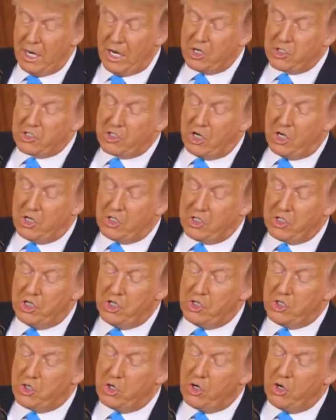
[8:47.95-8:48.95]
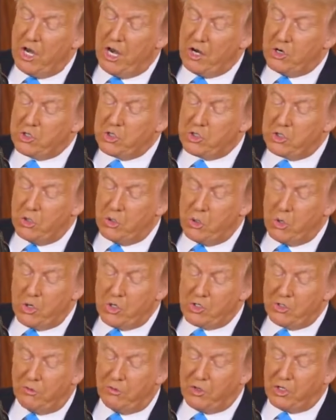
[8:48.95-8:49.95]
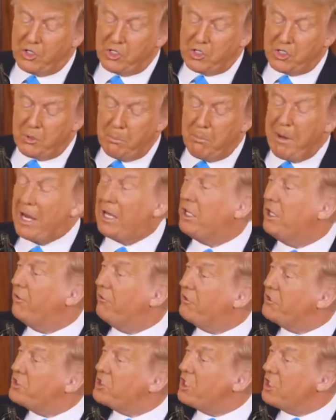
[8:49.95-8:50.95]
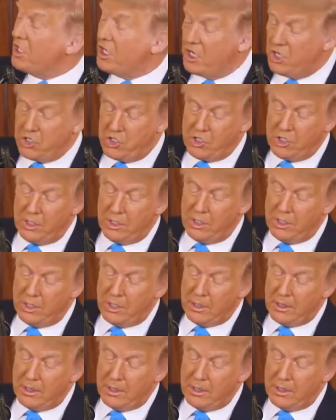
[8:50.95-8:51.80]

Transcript: As citizens, you're now stewards of this magnificent nation,